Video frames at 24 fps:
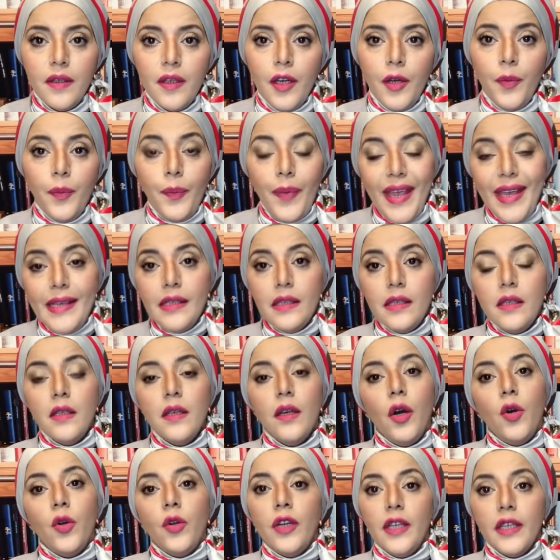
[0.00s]
based
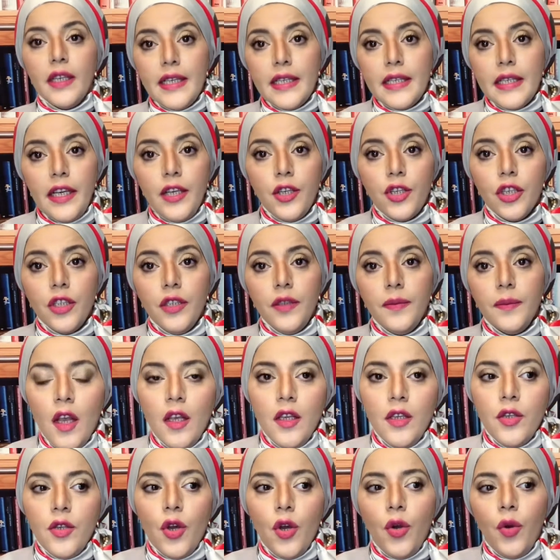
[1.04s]
organization?
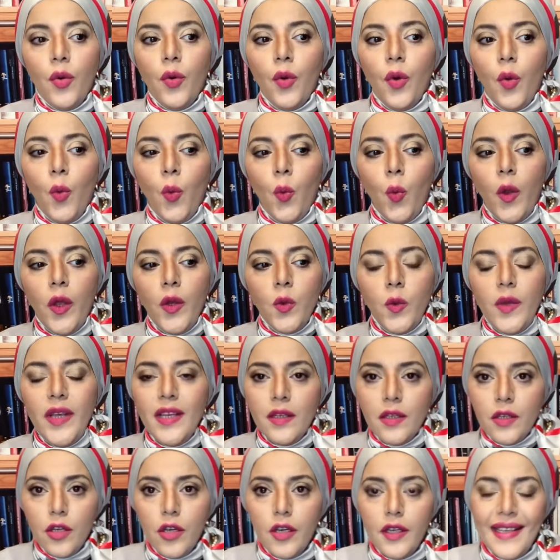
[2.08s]
So when we
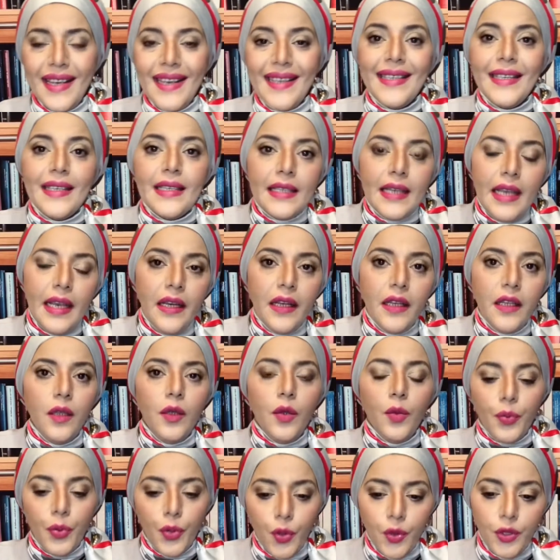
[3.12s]
start as a single
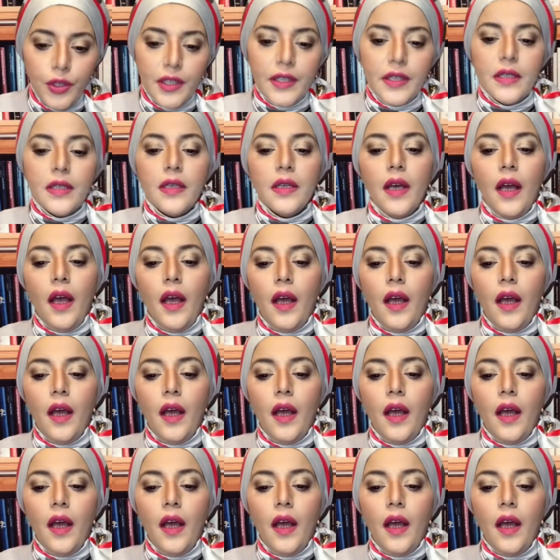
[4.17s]
product